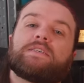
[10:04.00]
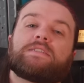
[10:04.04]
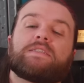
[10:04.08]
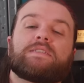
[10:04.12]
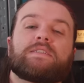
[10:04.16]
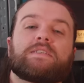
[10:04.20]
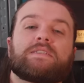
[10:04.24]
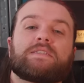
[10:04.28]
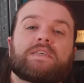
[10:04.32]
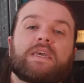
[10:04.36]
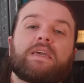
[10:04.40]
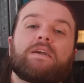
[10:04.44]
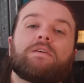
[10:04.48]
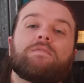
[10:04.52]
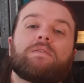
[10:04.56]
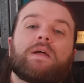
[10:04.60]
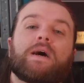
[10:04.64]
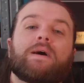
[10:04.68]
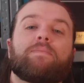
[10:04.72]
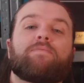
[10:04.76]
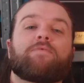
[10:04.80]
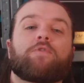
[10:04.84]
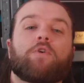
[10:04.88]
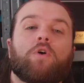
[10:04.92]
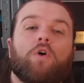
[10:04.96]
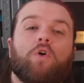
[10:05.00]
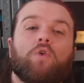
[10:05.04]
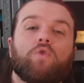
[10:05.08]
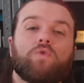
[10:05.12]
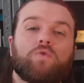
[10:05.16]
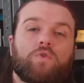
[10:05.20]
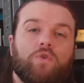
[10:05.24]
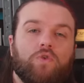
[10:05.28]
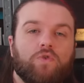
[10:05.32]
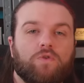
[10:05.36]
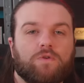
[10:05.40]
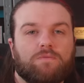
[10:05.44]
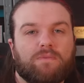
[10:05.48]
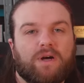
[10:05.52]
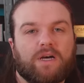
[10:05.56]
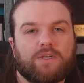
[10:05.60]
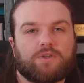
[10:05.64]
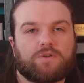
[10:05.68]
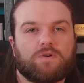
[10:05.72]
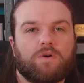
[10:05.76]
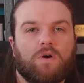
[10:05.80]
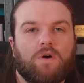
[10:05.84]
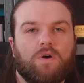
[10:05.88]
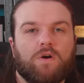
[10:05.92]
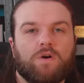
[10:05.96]
as it's a single app for all Cooler
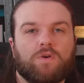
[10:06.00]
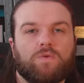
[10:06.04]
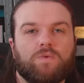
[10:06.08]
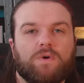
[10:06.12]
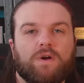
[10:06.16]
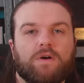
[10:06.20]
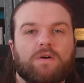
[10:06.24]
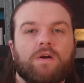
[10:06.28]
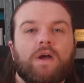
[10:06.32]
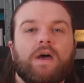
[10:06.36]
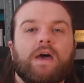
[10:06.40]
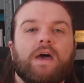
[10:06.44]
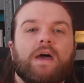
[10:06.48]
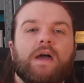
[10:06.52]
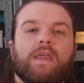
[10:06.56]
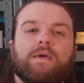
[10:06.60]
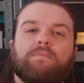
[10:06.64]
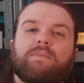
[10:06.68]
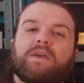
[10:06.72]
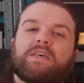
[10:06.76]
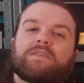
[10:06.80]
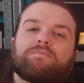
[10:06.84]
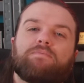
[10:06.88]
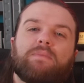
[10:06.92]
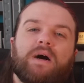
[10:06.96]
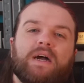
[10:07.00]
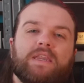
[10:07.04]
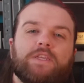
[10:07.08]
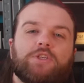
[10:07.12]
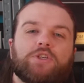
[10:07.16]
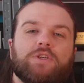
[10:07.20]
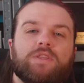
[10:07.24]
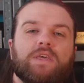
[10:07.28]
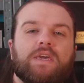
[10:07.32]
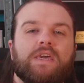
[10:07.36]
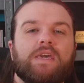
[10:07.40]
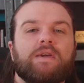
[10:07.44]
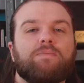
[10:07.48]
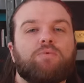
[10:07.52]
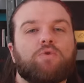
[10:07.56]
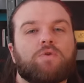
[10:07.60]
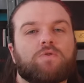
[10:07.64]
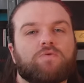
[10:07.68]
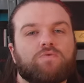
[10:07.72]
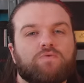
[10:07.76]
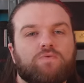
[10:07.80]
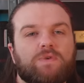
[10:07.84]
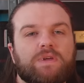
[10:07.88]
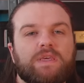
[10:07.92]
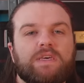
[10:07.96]
Master hardware and it makes managing the
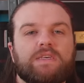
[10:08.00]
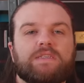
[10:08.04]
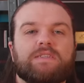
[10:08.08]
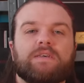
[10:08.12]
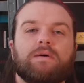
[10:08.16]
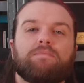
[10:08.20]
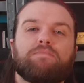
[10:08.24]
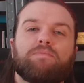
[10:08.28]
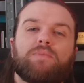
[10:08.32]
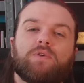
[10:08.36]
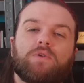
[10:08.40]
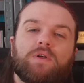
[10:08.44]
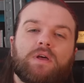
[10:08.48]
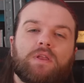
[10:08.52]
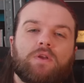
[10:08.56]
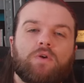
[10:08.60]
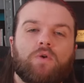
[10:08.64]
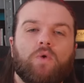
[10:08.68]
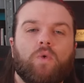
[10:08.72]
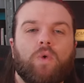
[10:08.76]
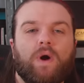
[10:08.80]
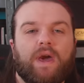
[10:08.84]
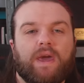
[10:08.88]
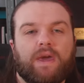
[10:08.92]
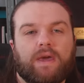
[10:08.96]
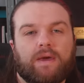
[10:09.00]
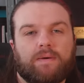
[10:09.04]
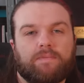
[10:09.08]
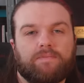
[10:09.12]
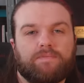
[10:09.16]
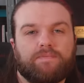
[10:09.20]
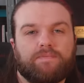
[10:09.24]
keyboard really simple and quick.